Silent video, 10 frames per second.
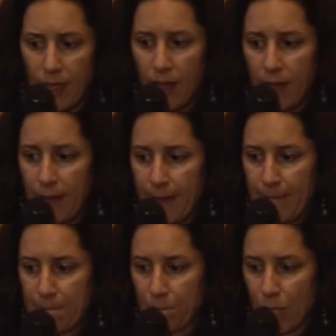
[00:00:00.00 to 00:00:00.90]

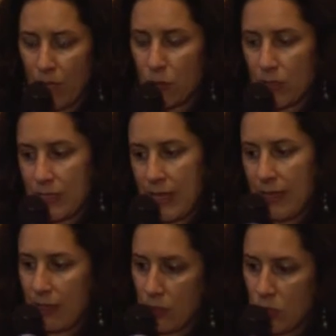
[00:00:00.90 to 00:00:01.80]
as I was
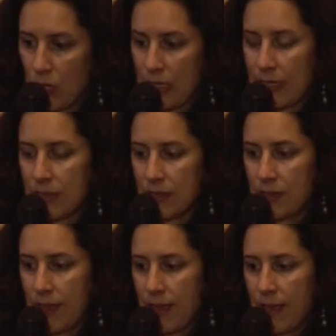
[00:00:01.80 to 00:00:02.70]
saying in a talk
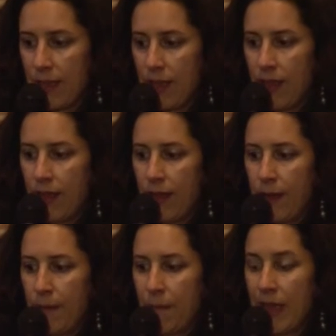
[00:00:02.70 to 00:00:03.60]
yesterday,
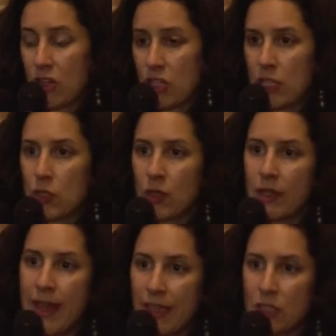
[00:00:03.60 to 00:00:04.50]
actually took
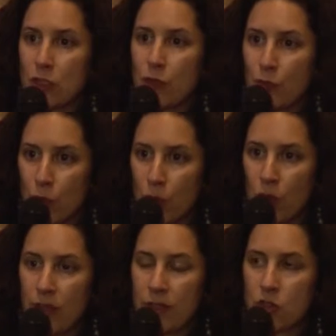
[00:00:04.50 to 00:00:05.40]
an active
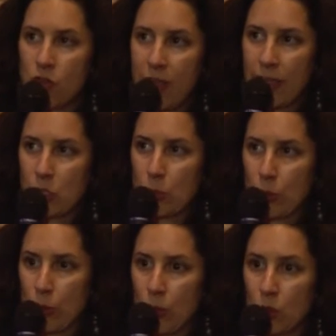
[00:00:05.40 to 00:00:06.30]
role in trying to
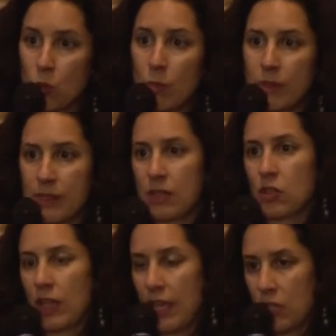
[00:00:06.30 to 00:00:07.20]
promote women's
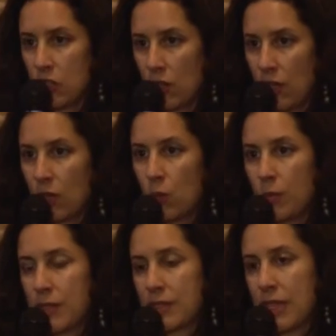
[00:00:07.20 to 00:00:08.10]
education and
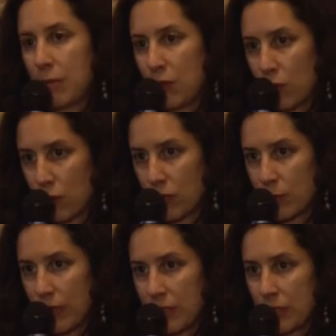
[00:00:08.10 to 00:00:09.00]
women's labor force
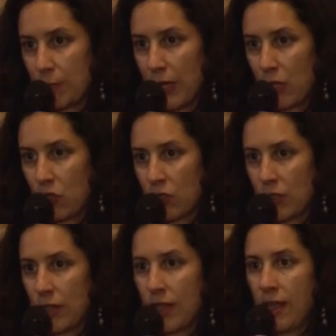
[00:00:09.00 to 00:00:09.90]

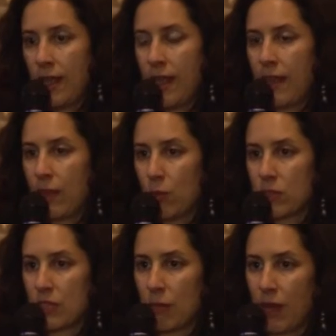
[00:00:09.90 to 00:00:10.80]
participation. And there
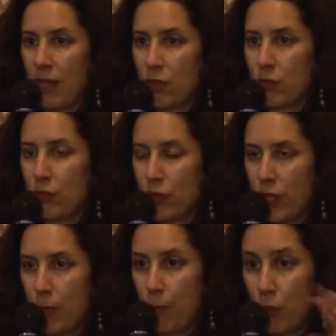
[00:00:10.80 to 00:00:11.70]
was some kind of
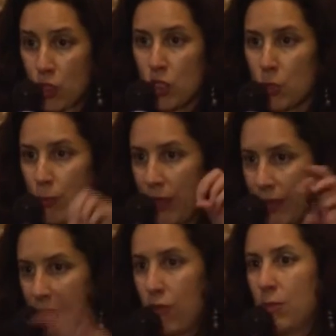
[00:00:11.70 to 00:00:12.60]
push by the
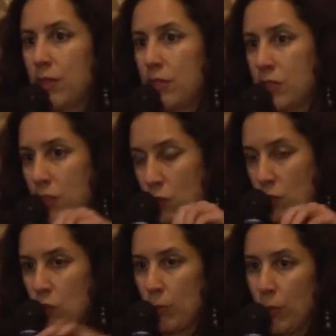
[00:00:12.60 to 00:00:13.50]
government to
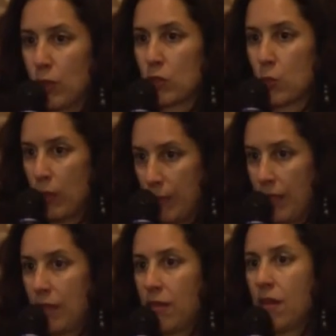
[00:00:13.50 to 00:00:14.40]
support
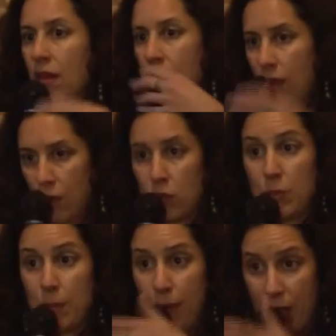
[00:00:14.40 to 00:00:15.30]
women to
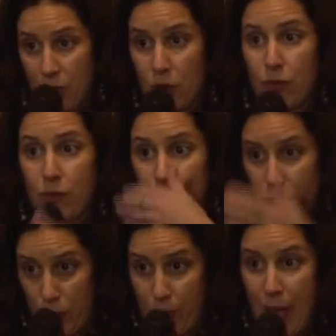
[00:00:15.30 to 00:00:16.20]
be part of
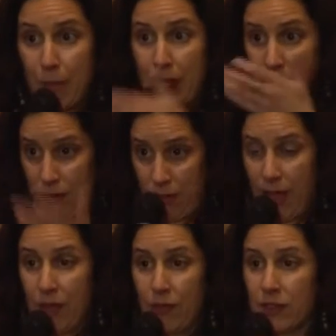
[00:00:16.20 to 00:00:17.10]
the public
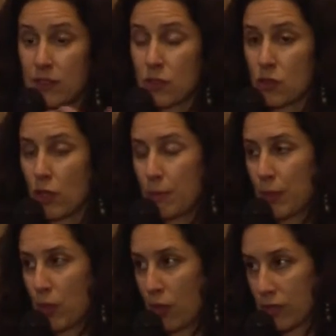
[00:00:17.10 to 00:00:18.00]
life. And this is not
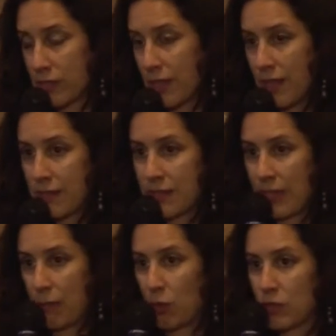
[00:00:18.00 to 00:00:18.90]
because
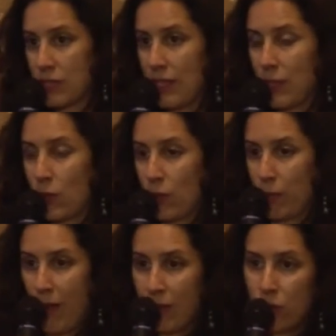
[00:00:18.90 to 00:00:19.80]
Saddam Hussein or the
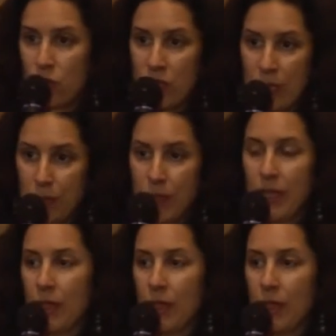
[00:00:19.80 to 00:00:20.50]
Ba'ath regime